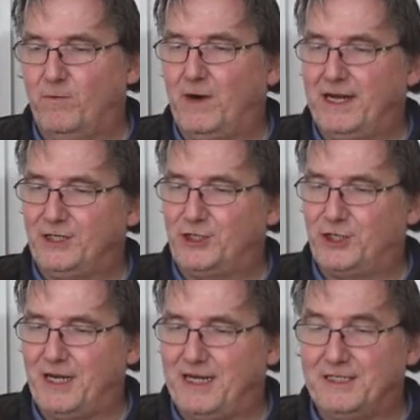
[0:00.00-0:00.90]

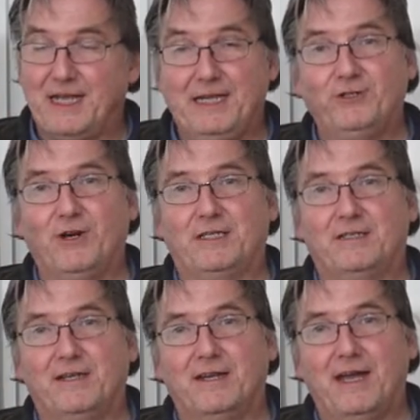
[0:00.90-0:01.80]
which is
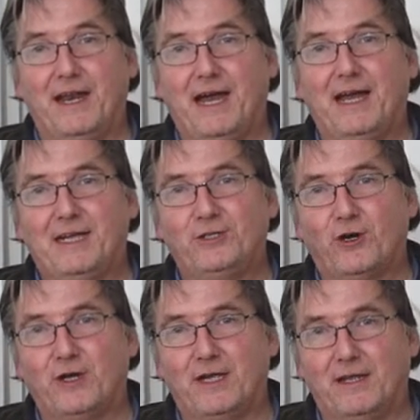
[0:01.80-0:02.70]
interesting and I
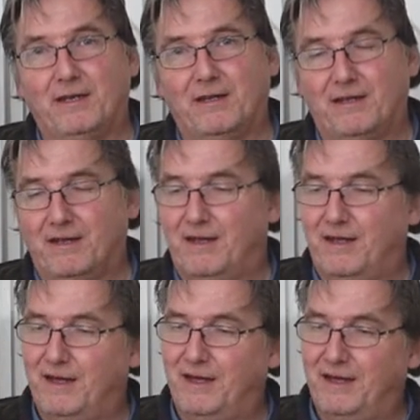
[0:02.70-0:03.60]
enjoy it.
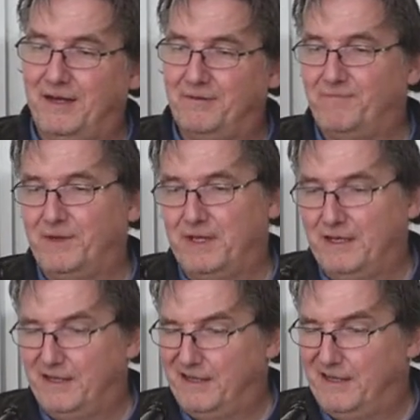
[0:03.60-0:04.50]
Uh,
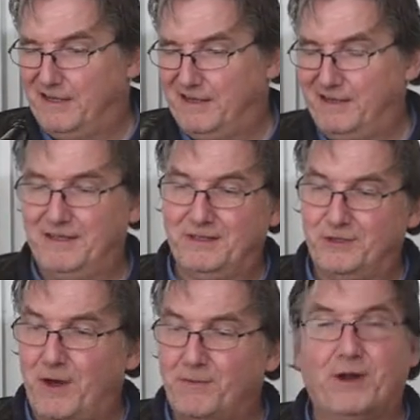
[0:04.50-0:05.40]

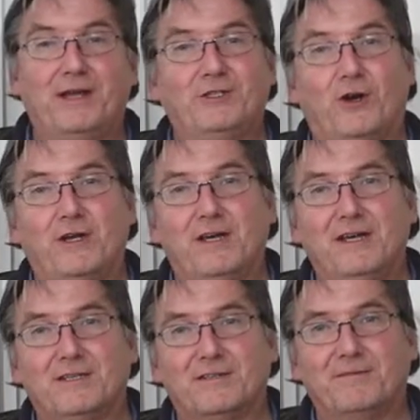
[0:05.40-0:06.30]
so I'm going to enjoy
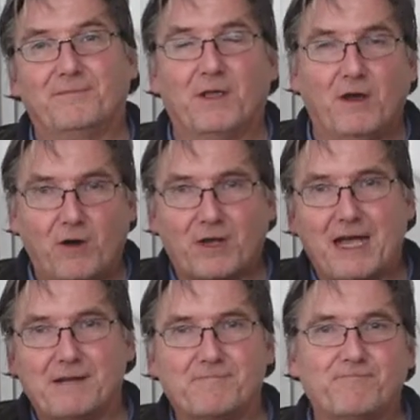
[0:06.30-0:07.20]
this.
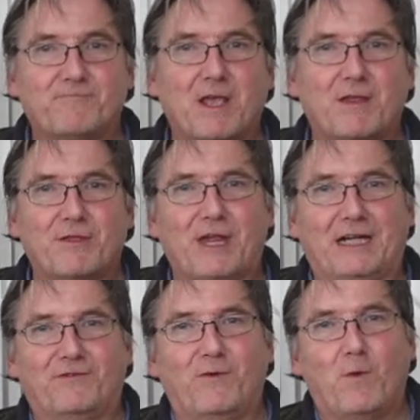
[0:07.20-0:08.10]
Okay,
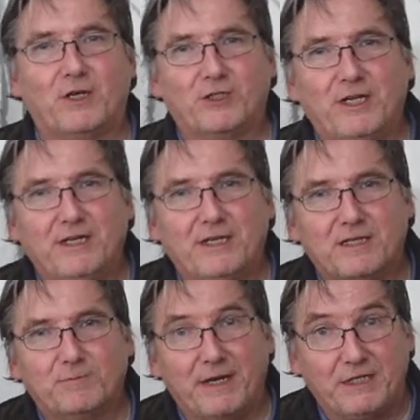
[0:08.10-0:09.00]
thanks for watching.
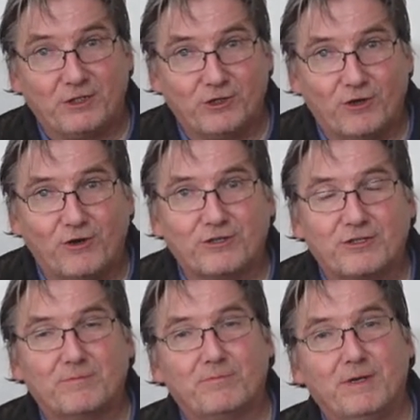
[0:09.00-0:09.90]
It's been
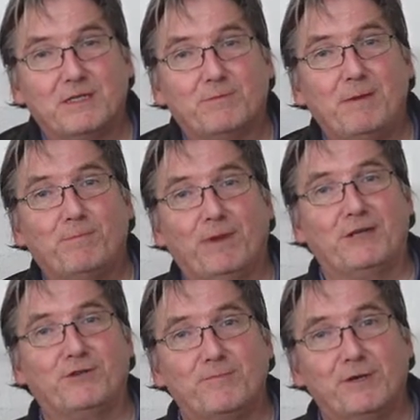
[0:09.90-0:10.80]
short, but it's been
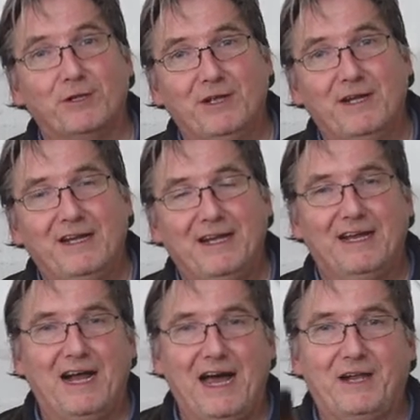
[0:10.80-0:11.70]
pleasurable.
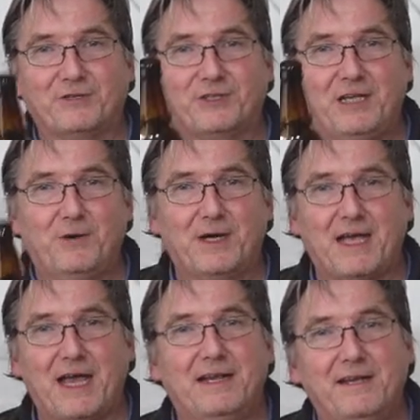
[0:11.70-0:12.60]
And I'll see you
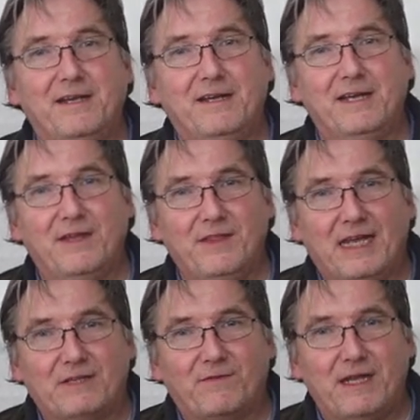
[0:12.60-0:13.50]
again in the
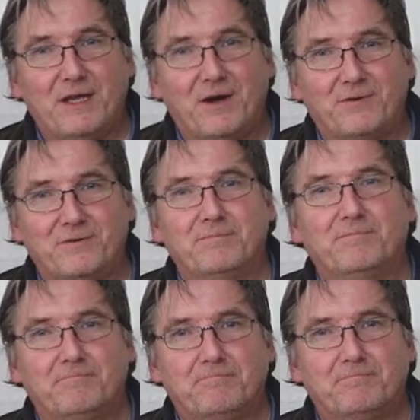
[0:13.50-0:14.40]
next video.
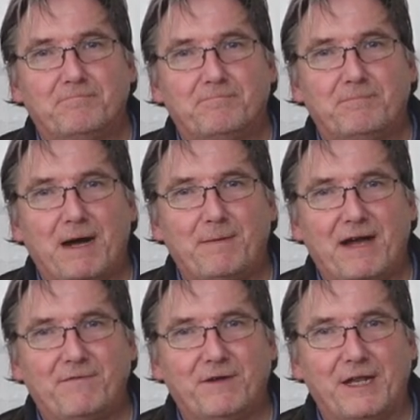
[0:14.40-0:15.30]
Bye
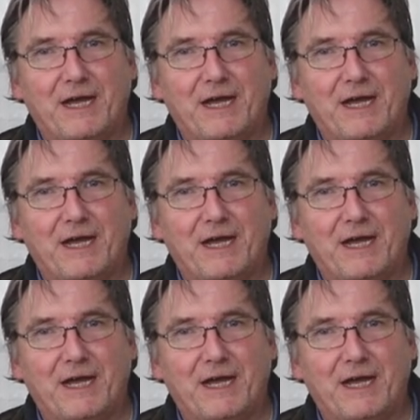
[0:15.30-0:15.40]
bye for